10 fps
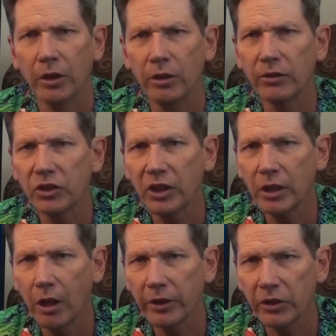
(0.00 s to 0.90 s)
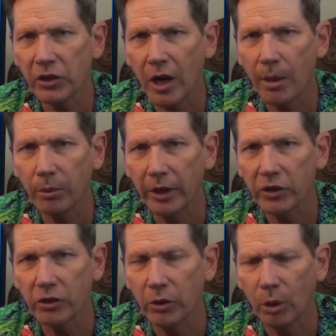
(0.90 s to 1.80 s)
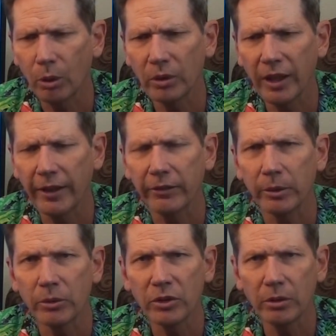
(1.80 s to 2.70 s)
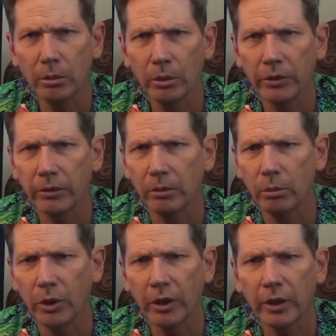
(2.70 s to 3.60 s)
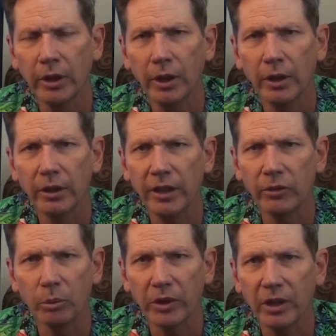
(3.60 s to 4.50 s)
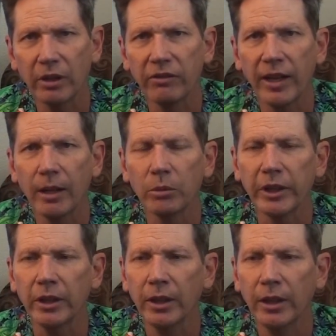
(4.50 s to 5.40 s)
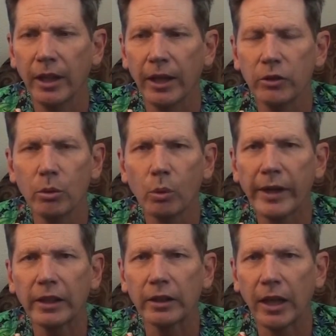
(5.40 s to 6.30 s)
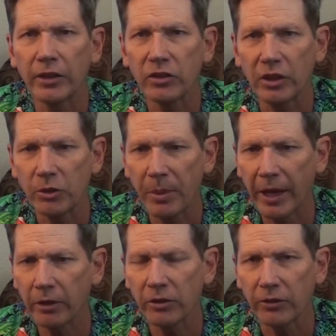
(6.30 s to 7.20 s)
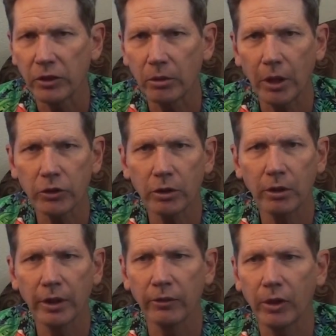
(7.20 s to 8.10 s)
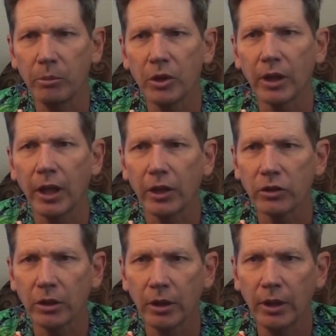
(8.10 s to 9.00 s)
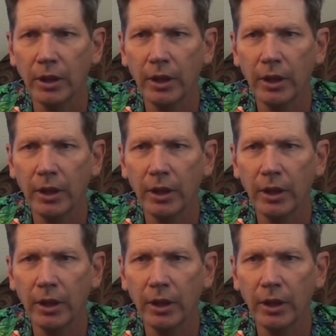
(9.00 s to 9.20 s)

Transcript: You've seen all this in operation your whole life, through school, through work, even within a family, and you'll recognize these patterns of structure and of communication,